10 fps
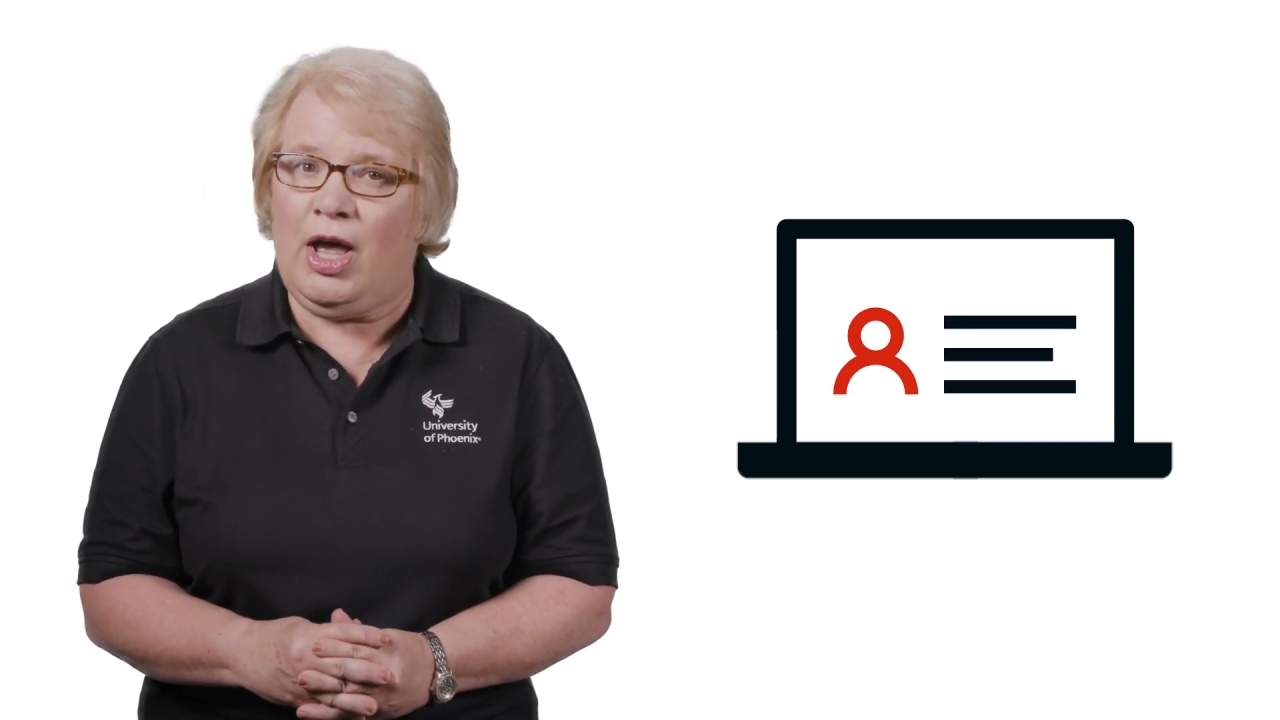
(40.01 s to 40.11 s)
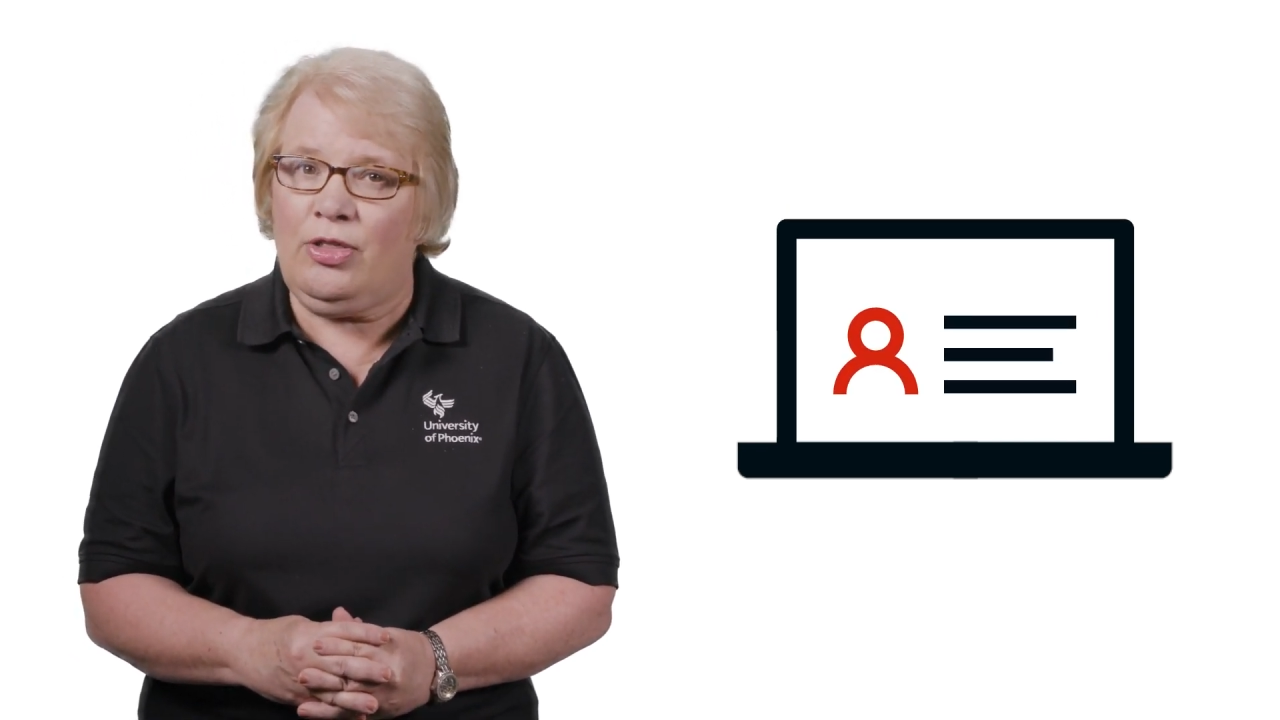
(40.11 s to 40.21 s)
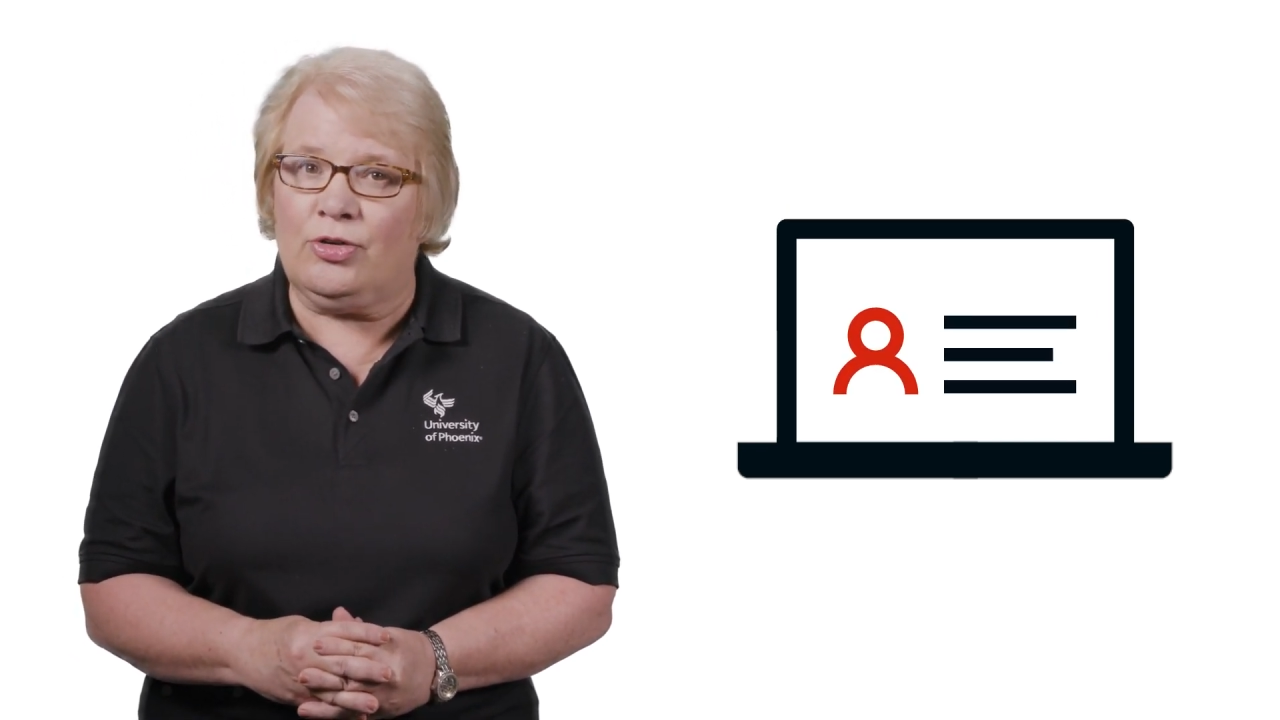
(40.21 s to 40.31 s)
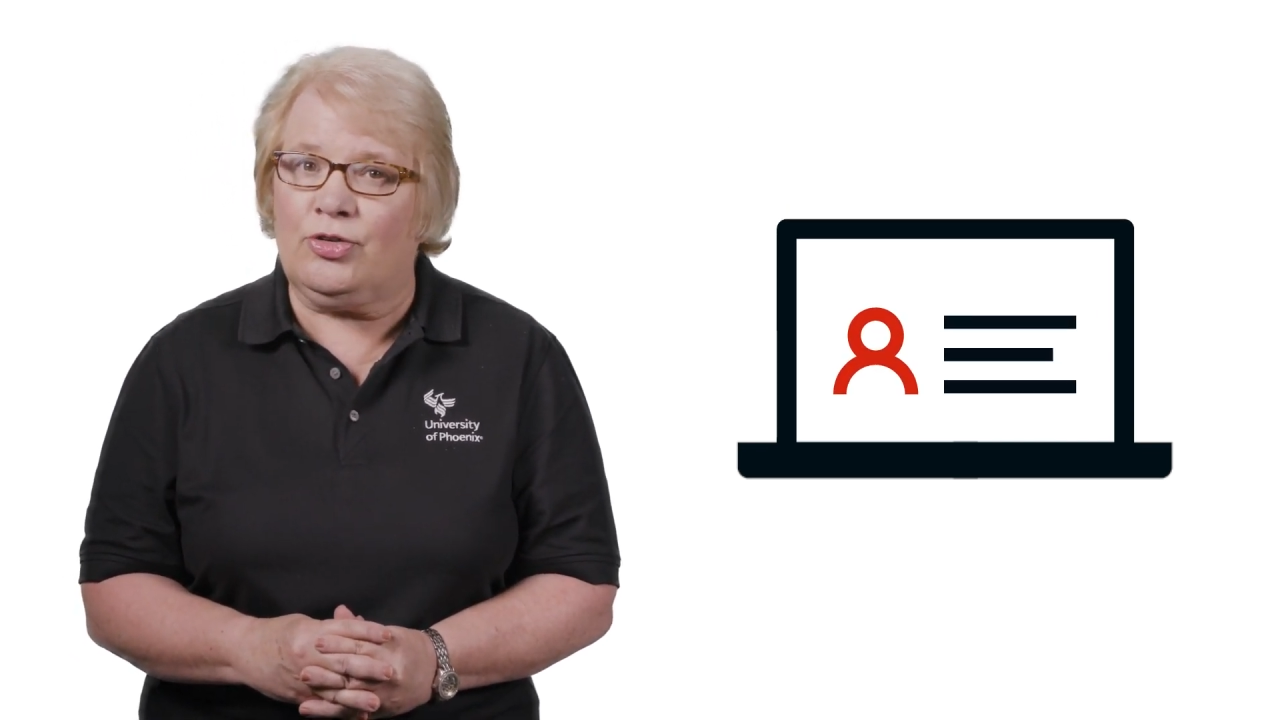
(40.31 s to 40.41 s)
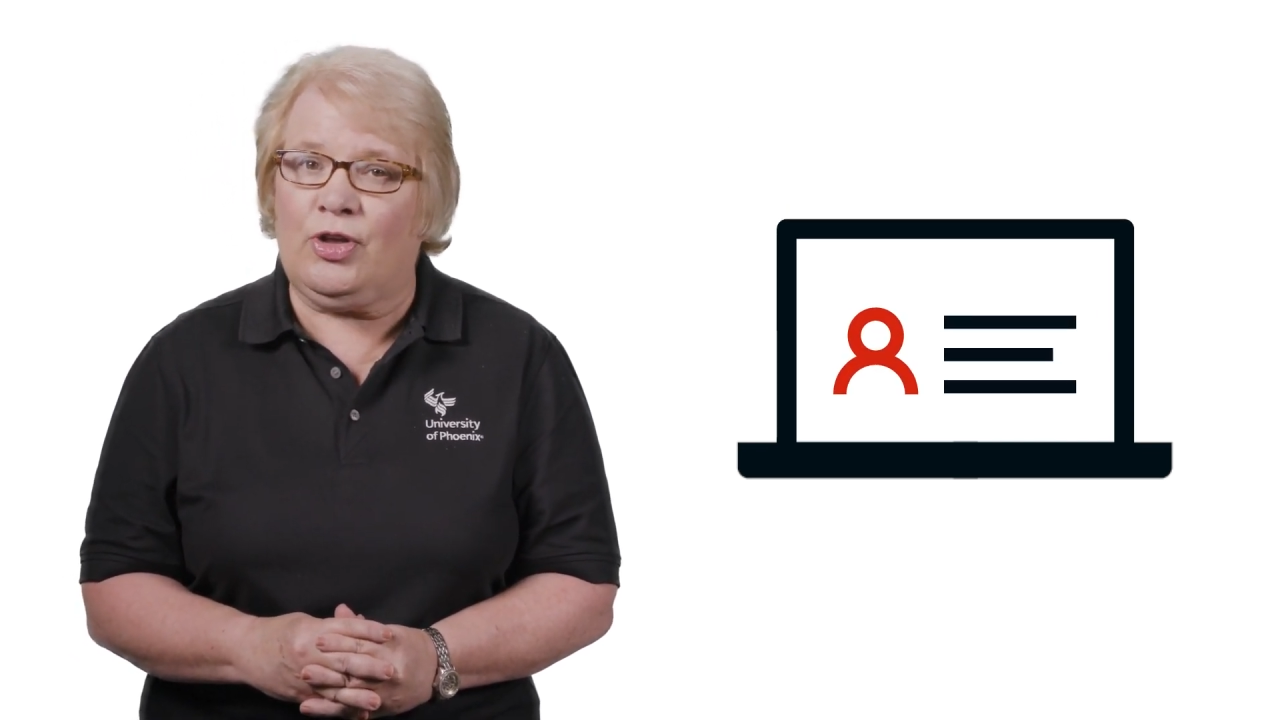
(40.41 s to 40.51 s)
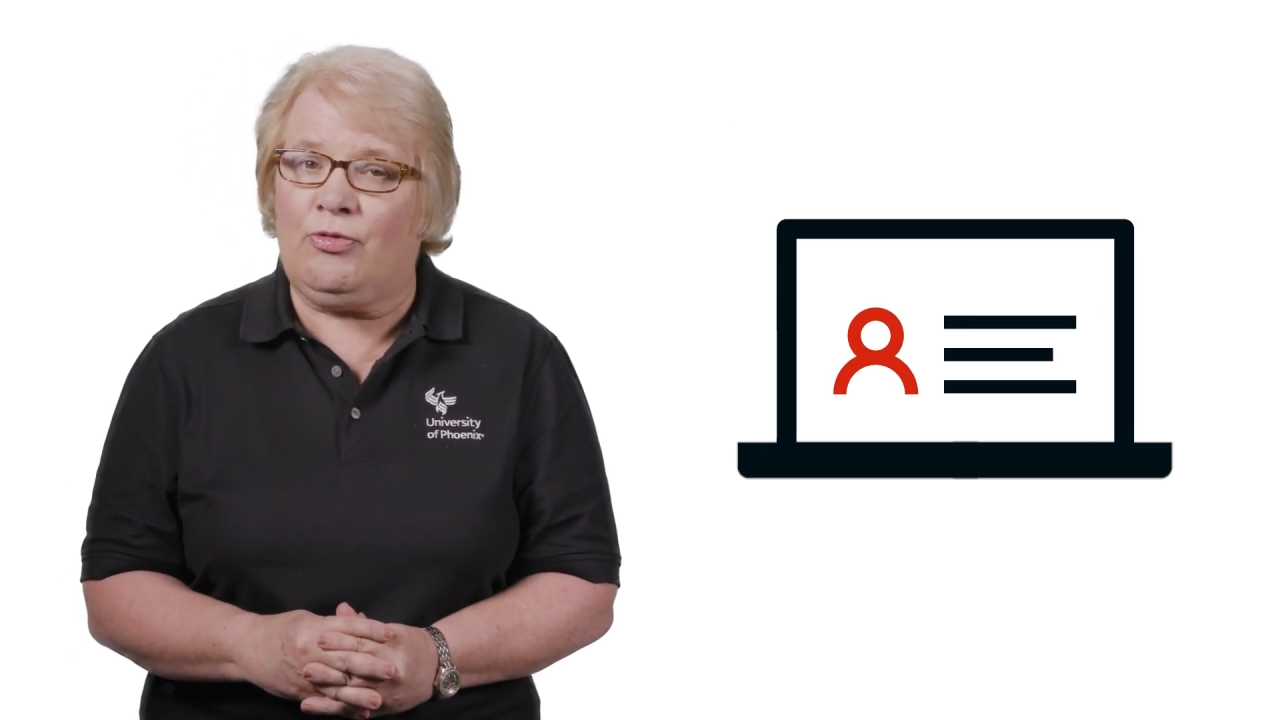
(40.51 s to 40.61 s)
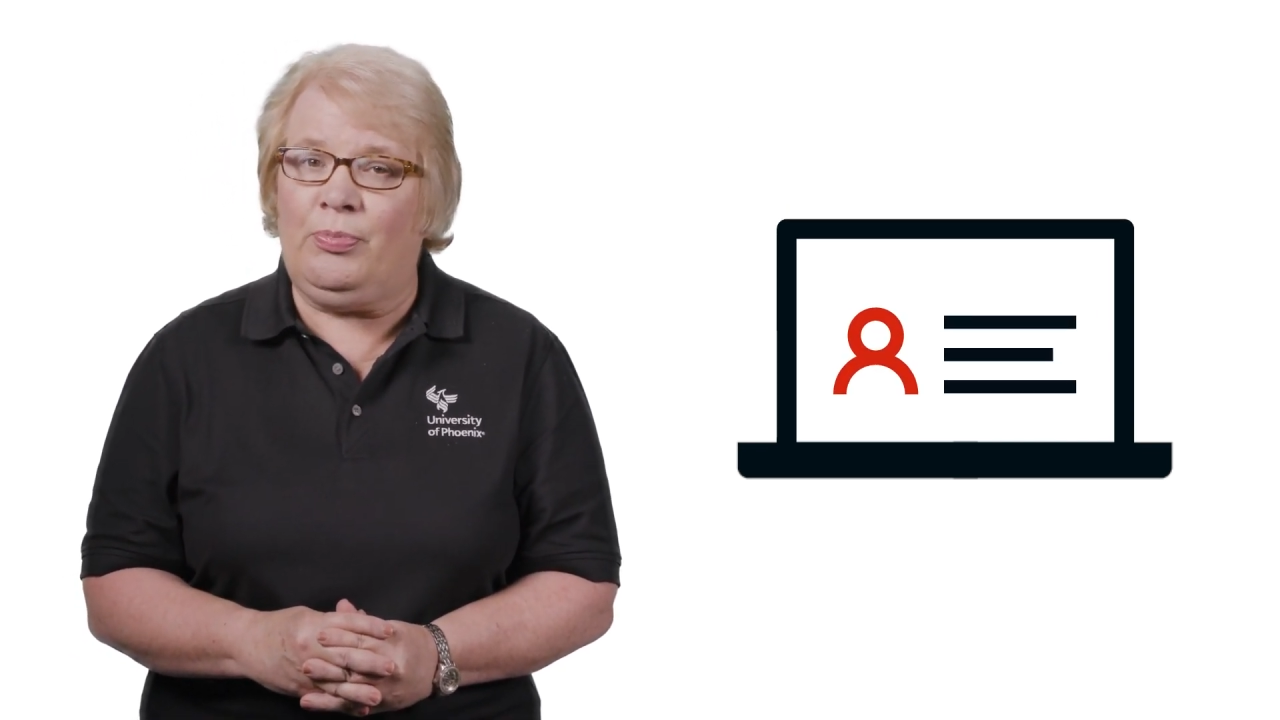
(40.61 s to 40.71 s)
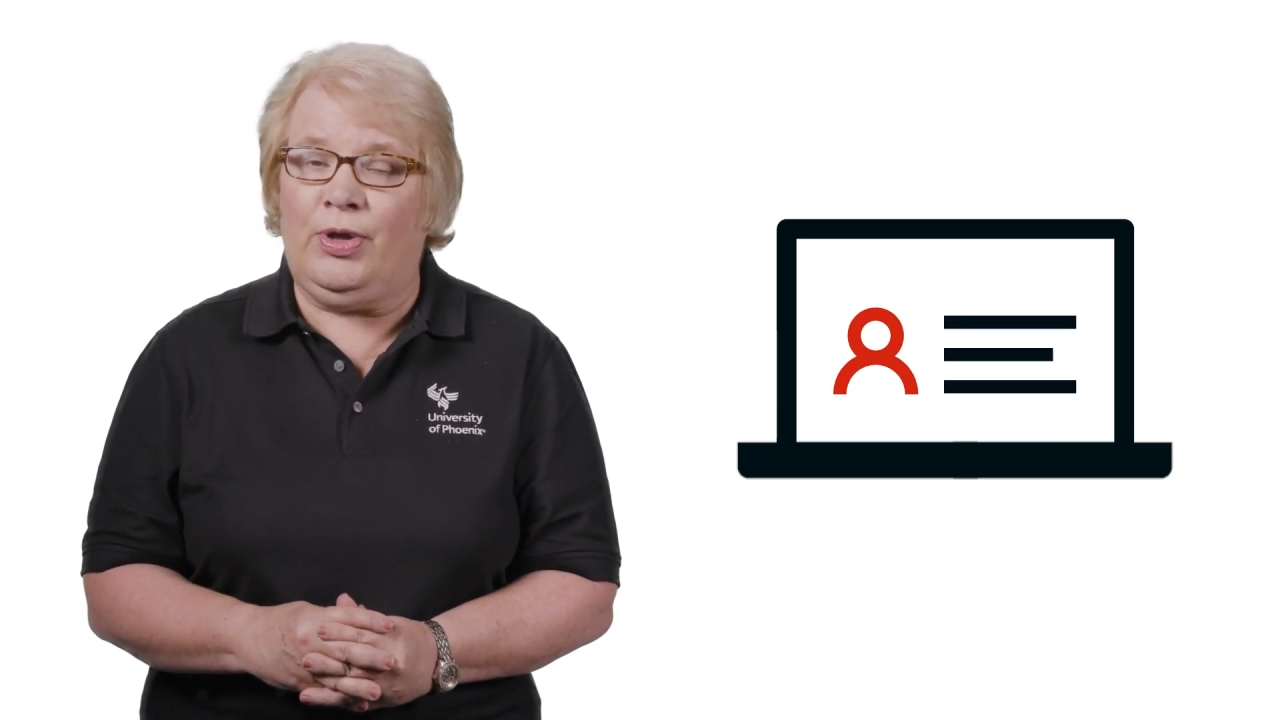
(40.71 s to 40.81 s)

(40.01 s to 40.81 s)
others have